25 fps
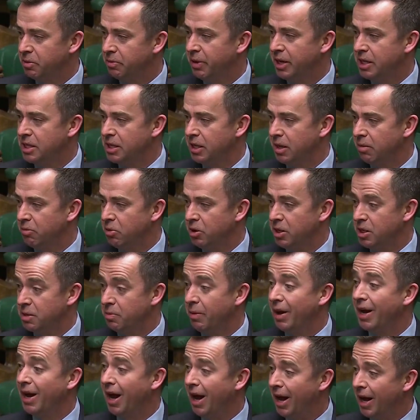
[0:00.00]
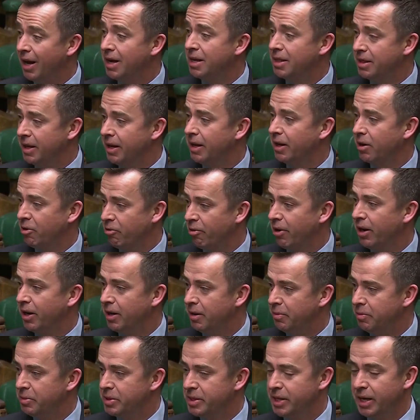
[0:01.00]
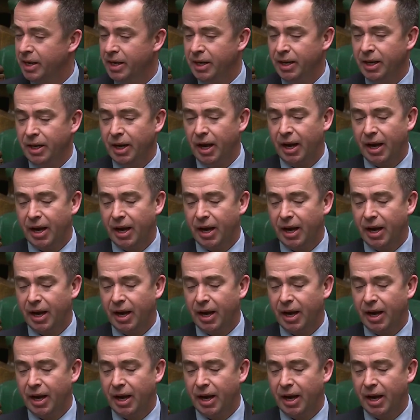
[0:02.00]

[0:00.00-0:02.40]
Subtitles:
of domestic abuse might hide their crimes.